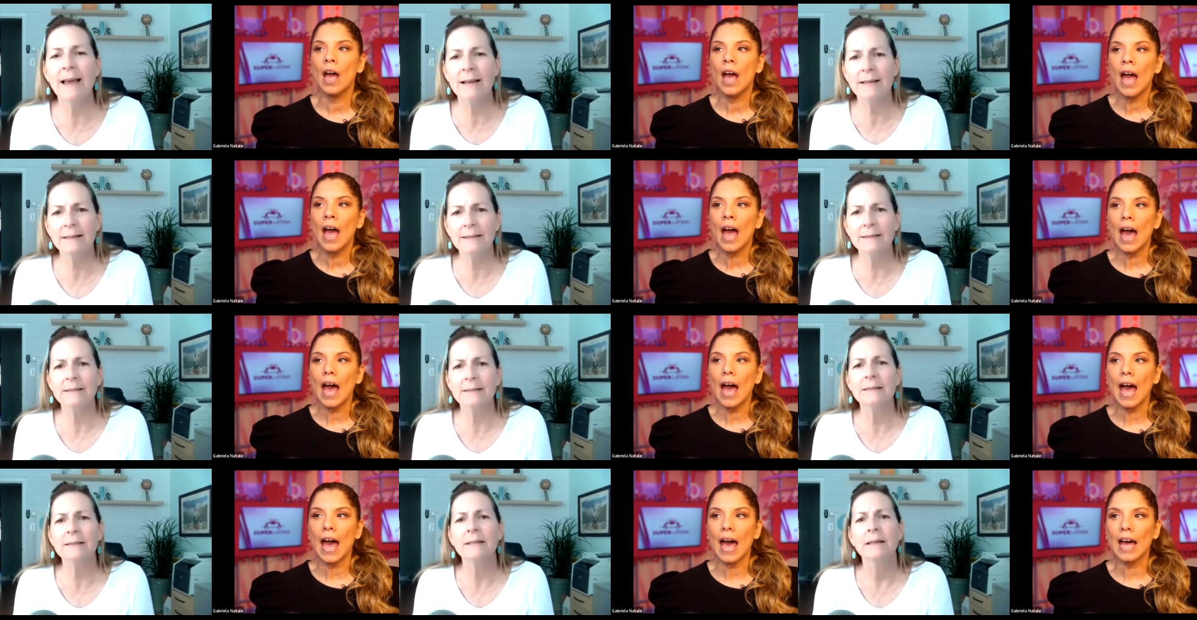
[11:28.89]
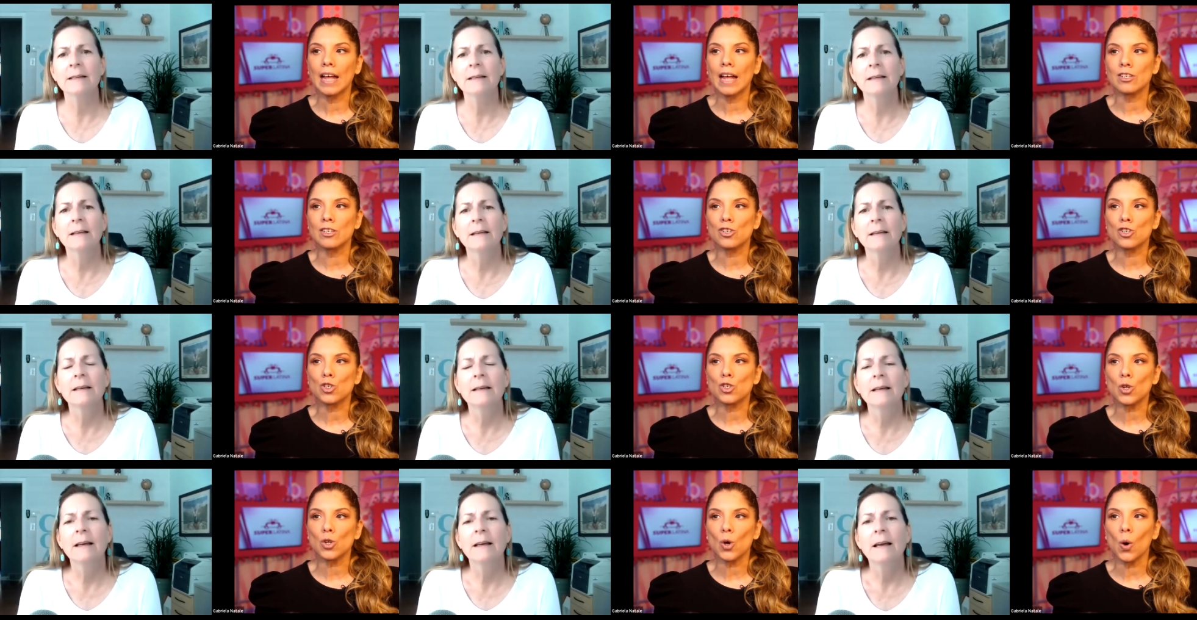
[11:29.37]
Speaker 1: And
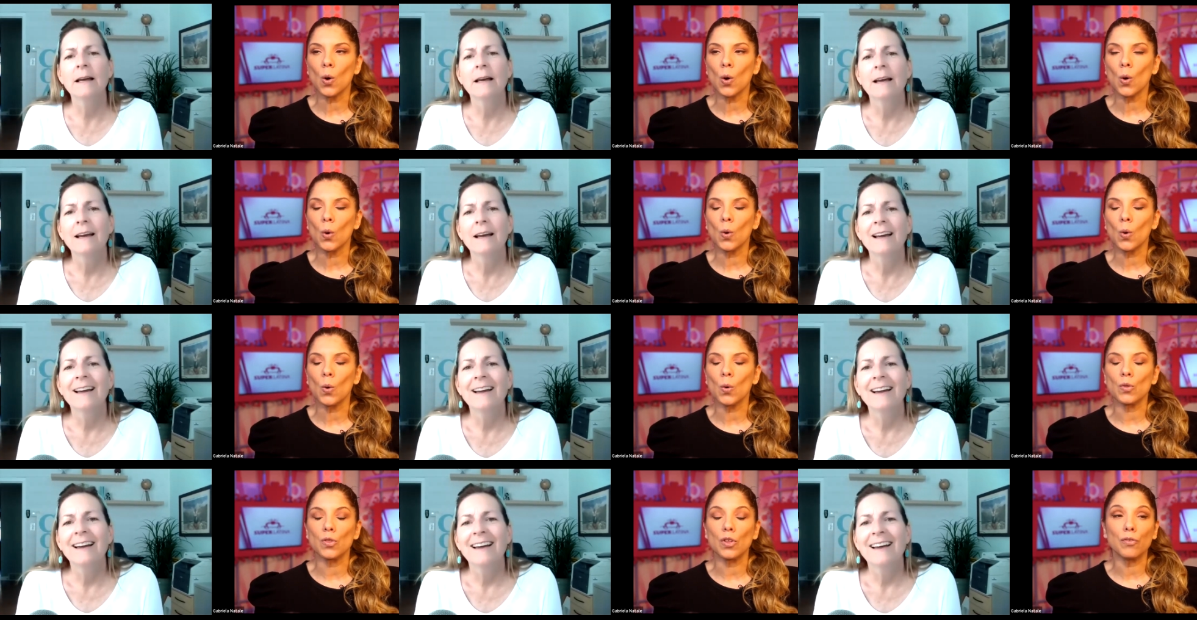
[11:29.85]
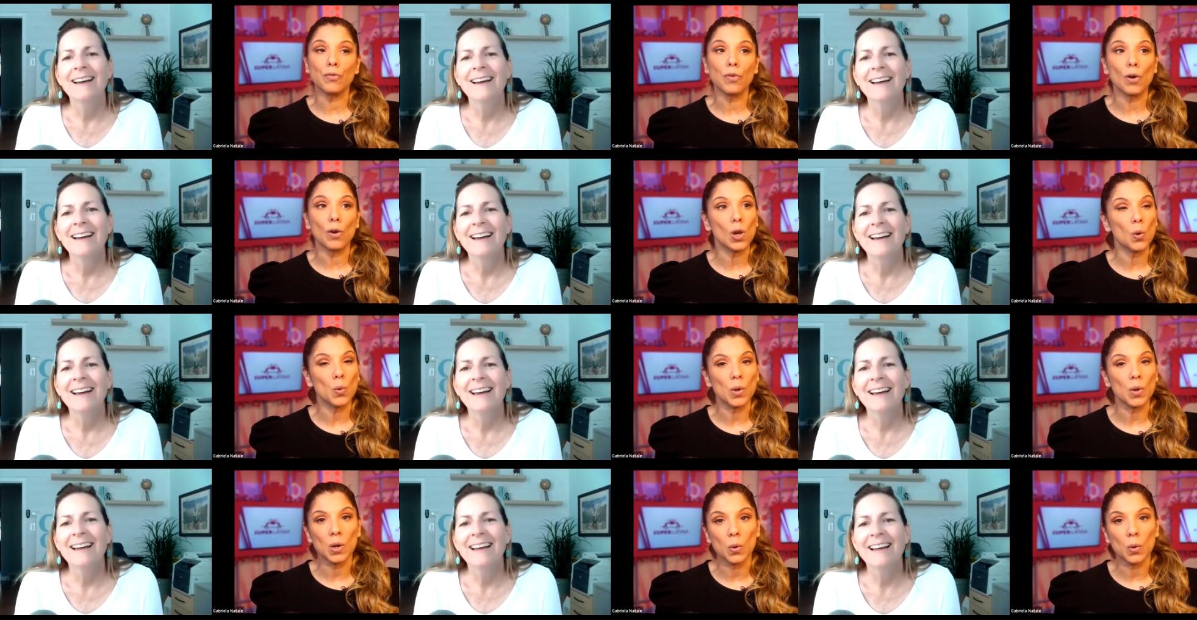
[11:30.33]
so the
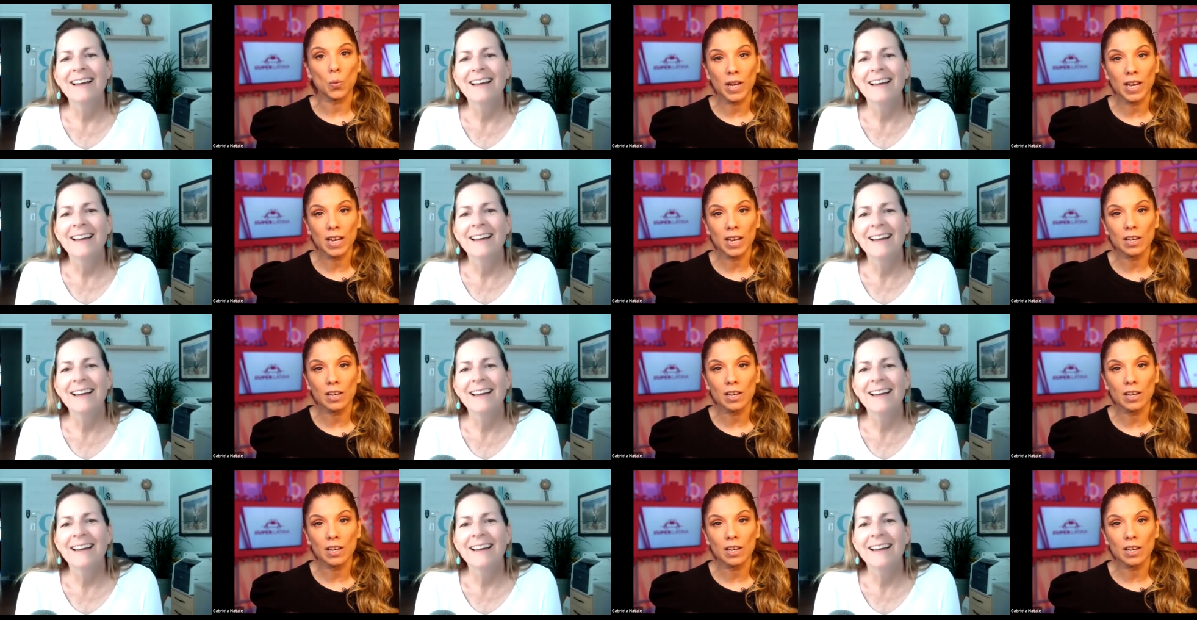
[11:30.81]
following week,